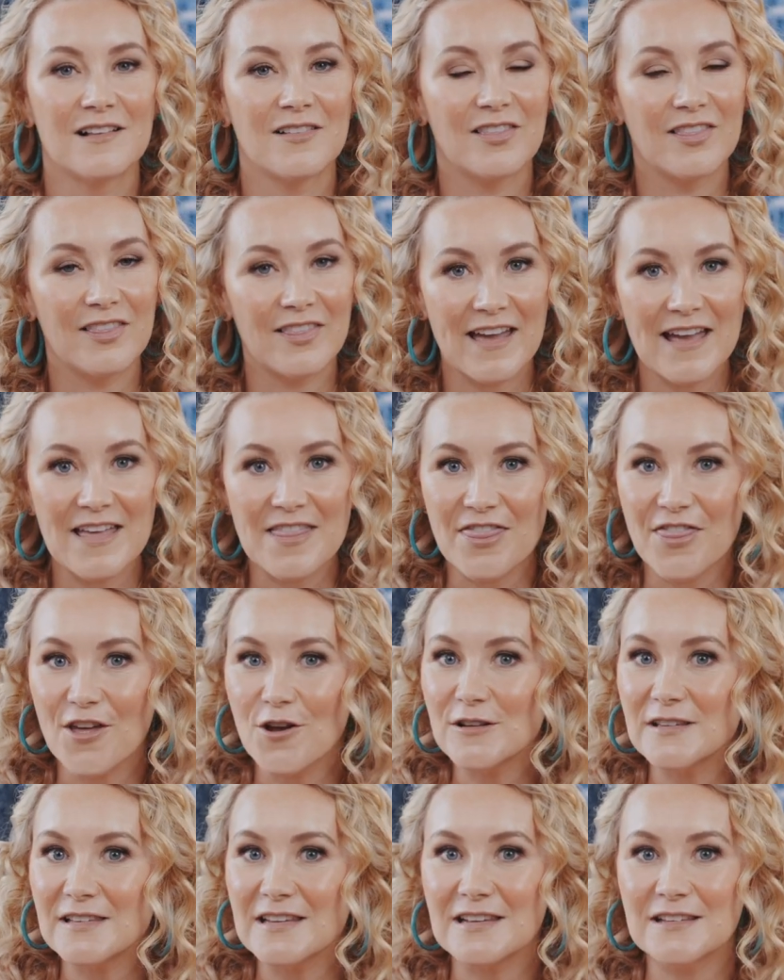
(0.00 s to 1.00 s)
Let
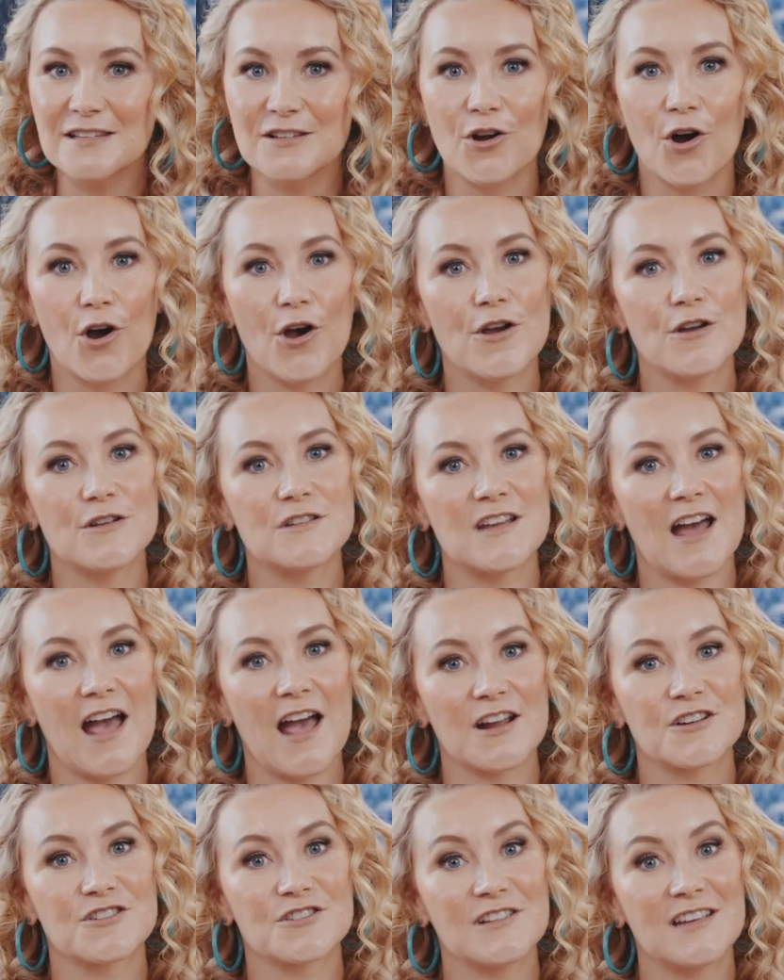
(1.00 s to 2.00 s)
those things go to
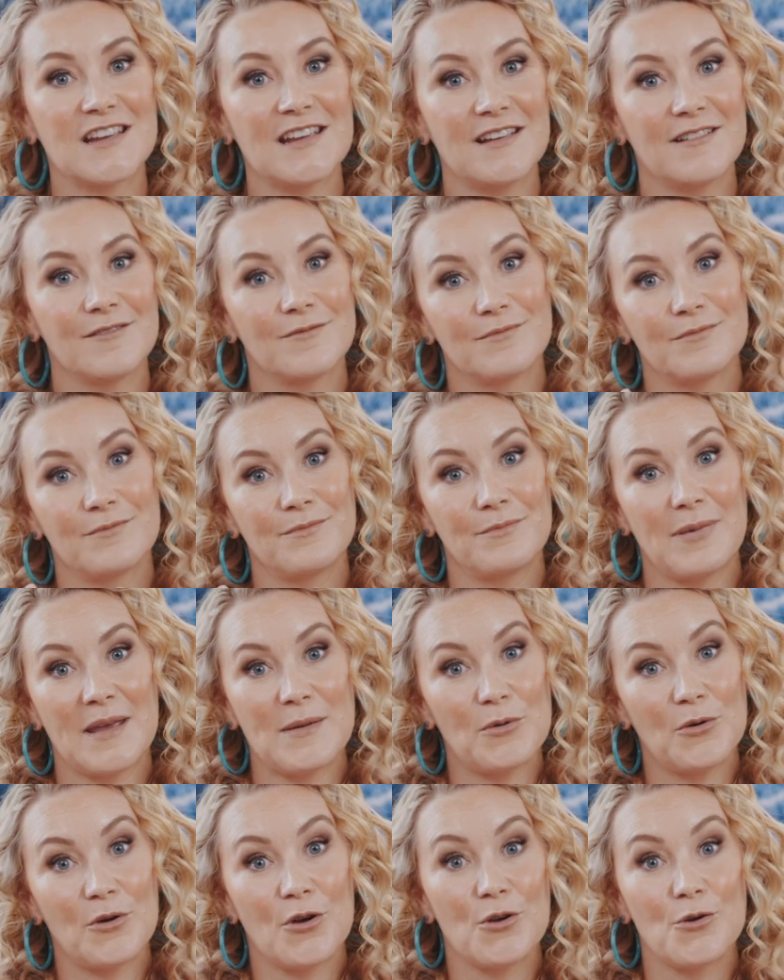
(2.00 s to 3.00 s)
actually
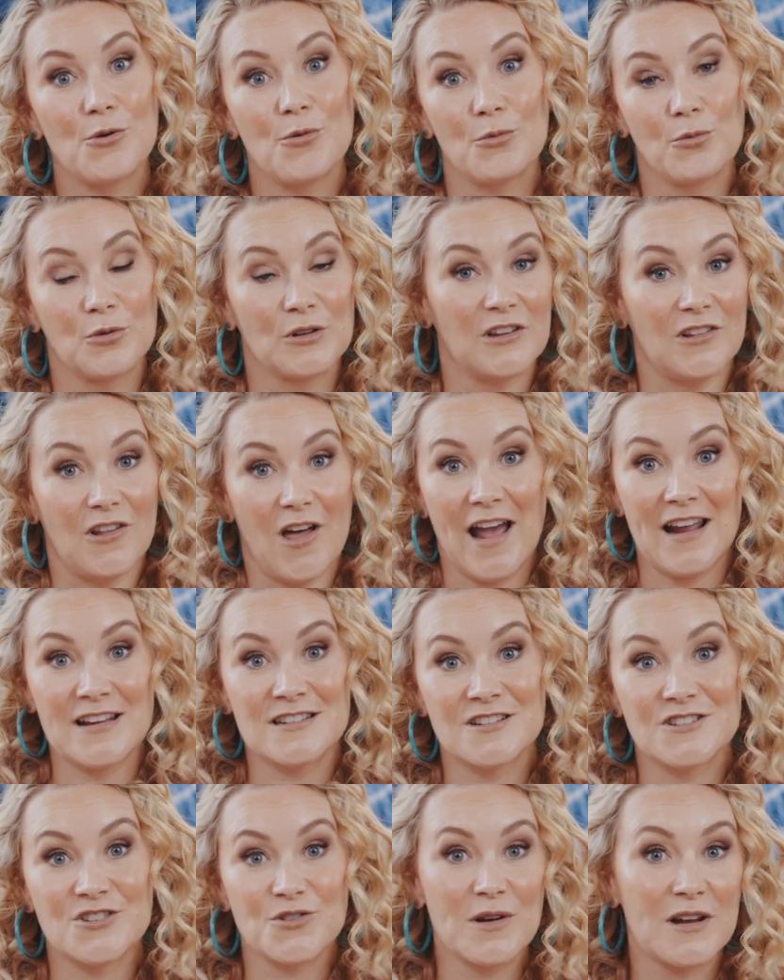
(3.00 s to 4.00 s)
people who would like
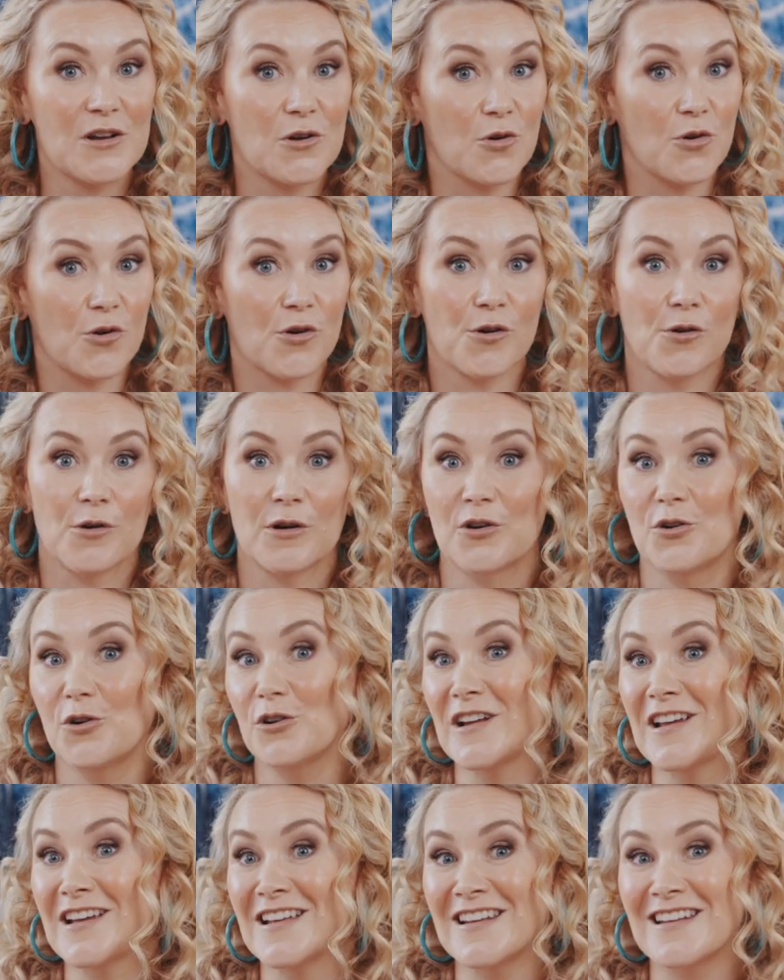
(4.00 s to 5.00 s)
to do it or who are
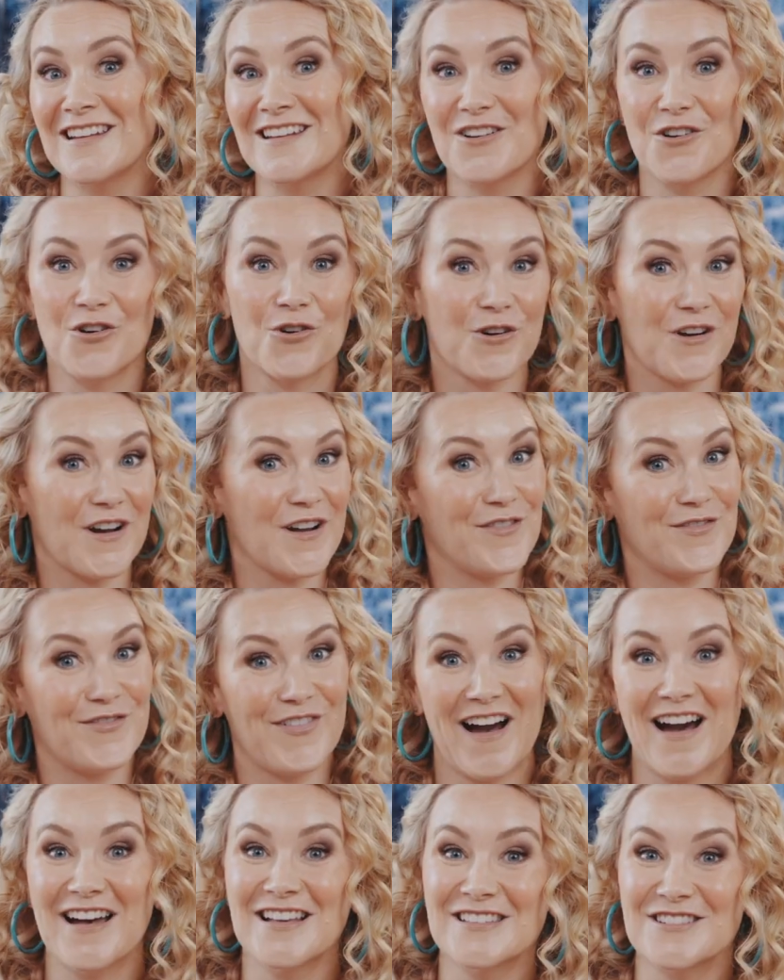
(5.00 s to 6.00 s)
good at it or are
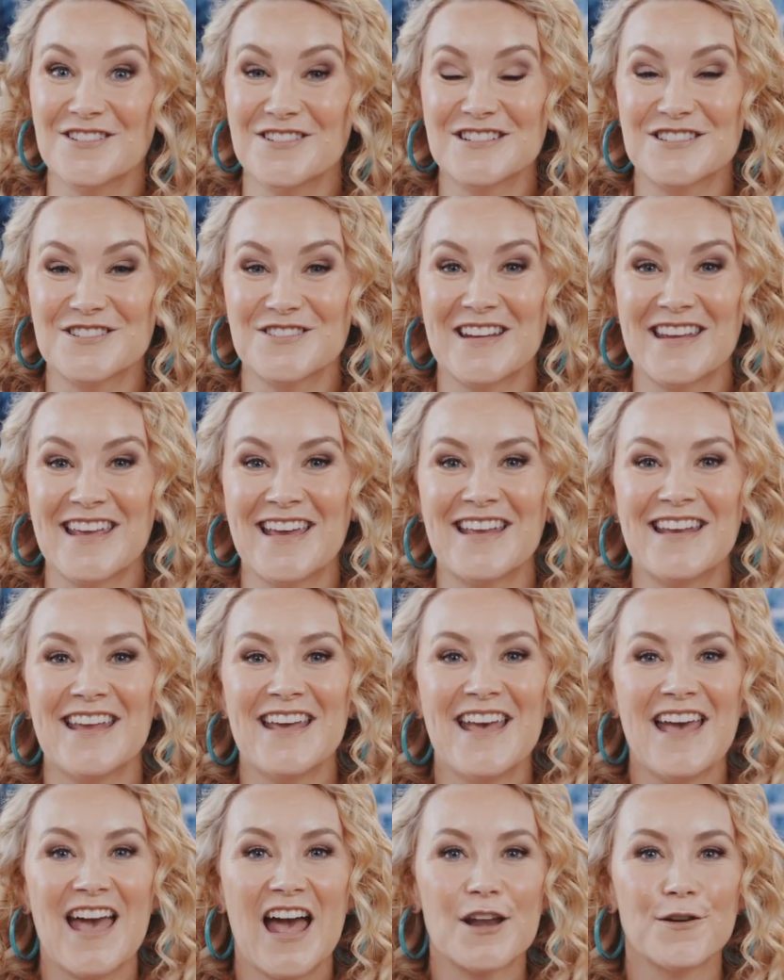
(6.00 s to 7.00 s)
faster at doing it,
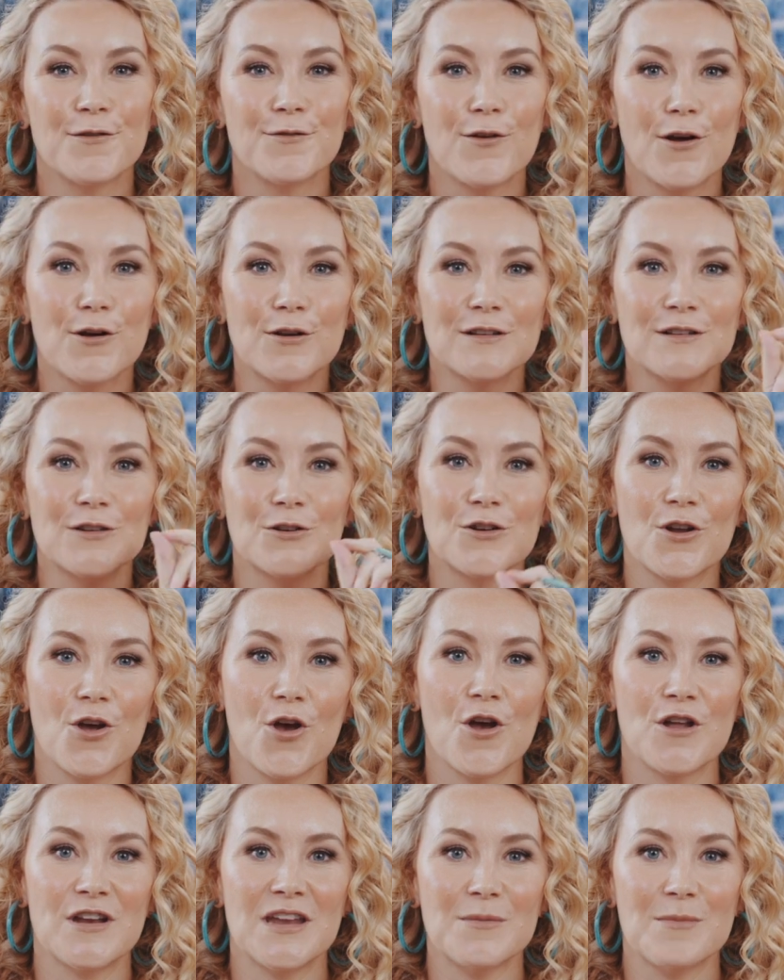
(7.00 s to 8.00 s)
and focus on
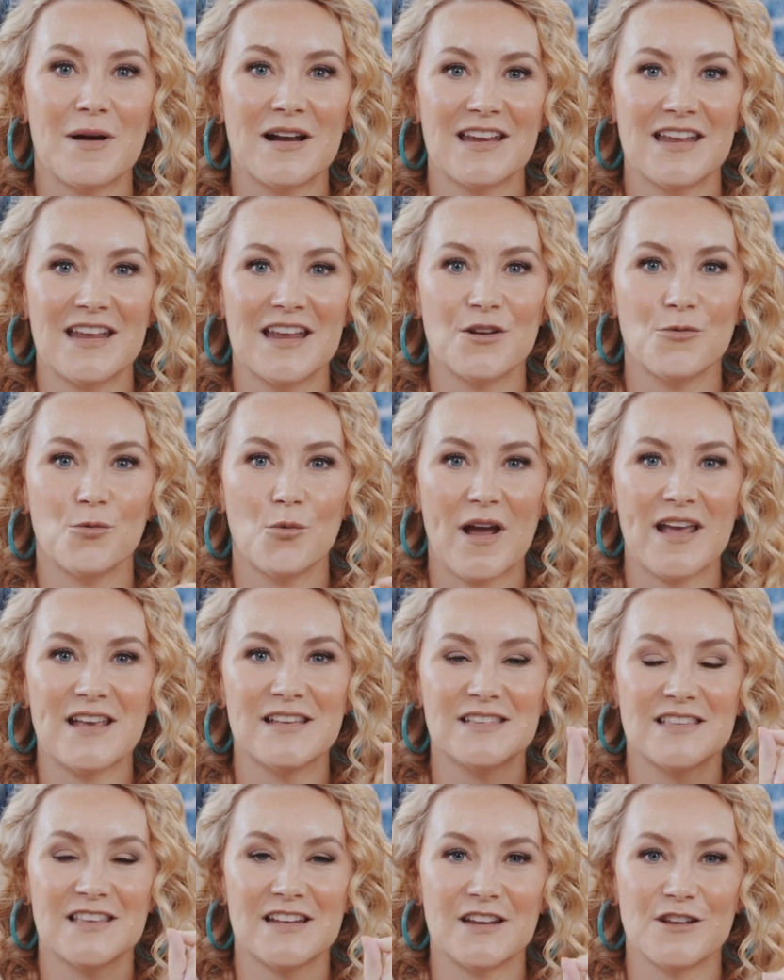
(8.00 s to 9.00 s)
earning money in
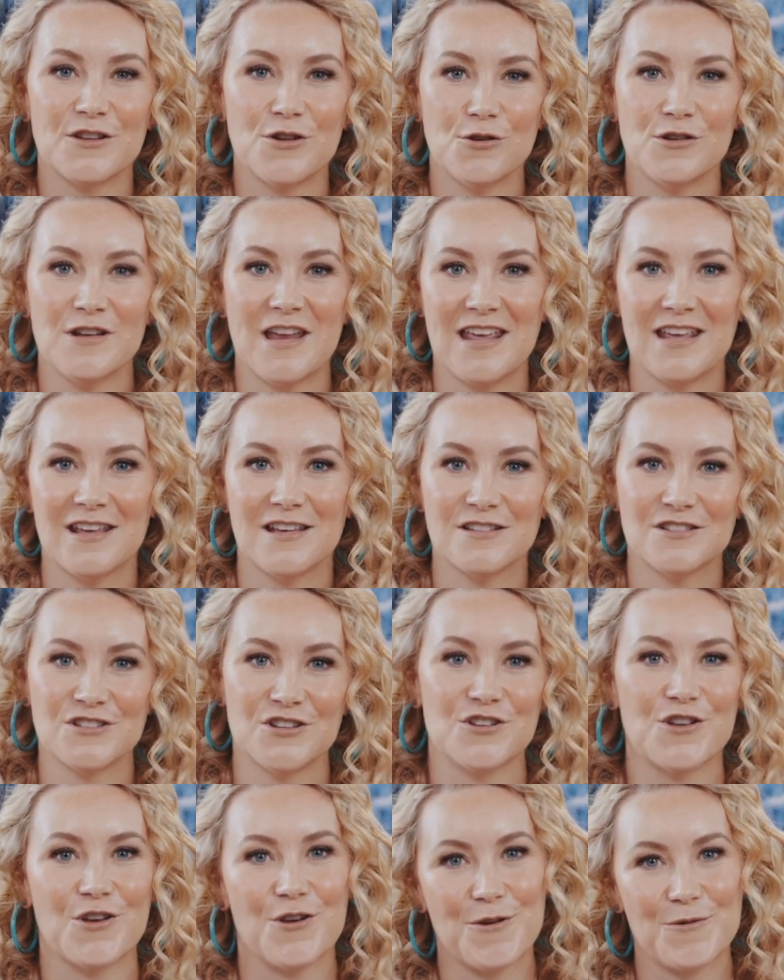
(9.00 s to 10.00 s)
ways that are unique
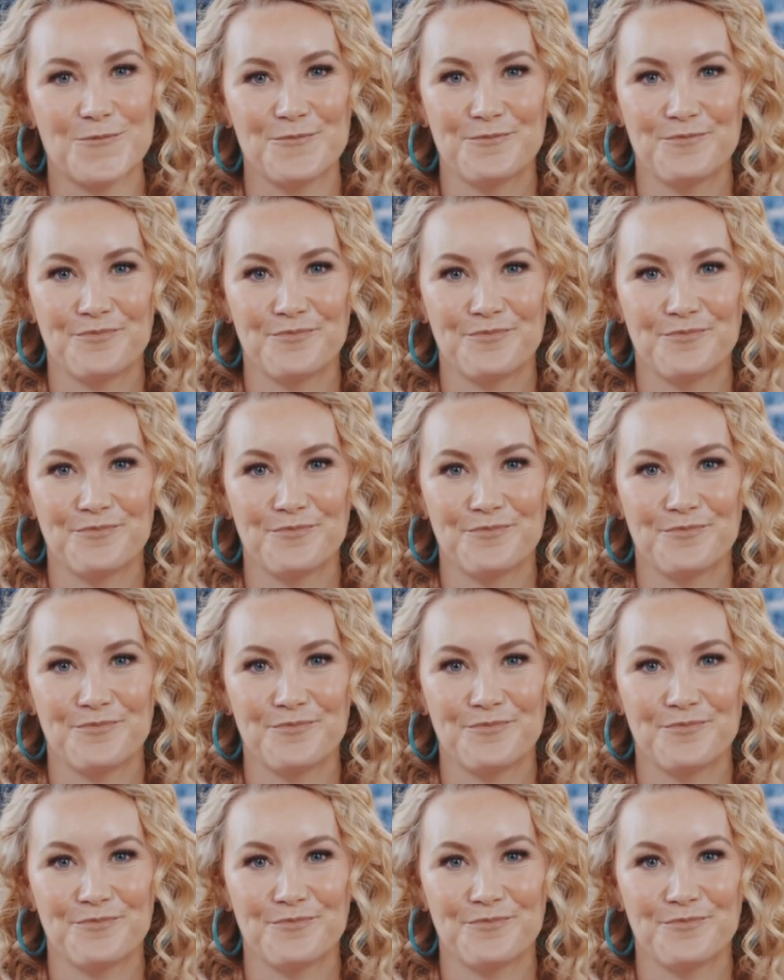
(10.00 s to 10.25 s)
to you.